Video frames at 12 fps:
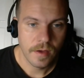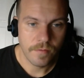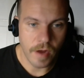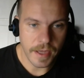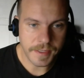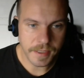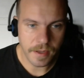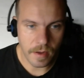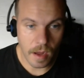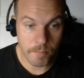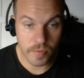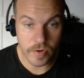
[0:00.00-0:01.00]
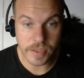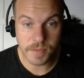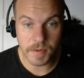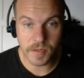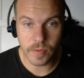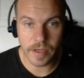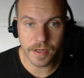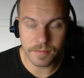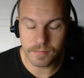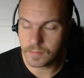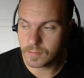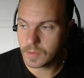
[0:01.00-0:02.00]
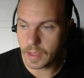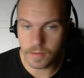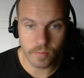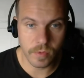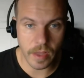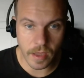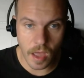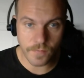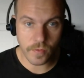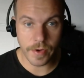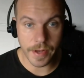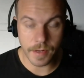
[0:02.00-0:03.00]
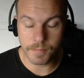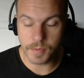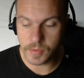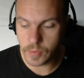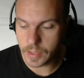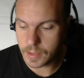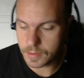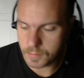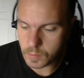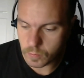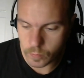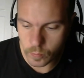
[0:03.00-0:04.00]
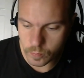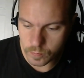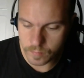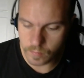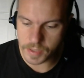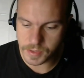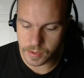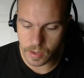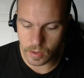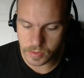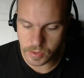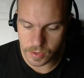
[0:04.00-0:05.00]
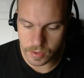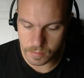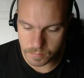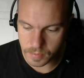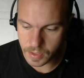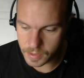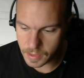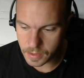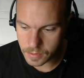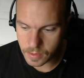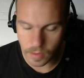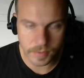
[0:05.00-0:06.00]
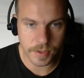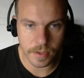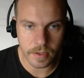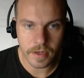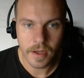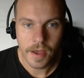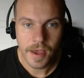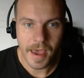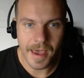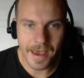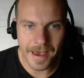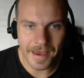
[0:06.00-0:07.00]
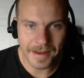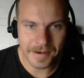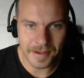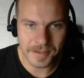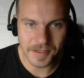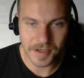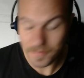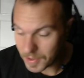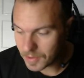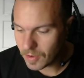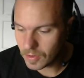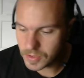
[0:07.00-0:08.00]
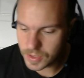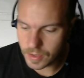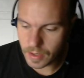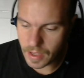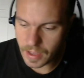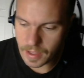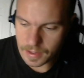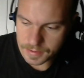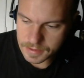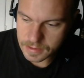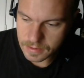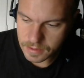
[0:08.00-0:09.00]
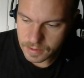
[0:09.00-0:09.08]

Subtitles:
right? A bridge between like I've created between Western culture, Canadian culture, and Serbian culture, and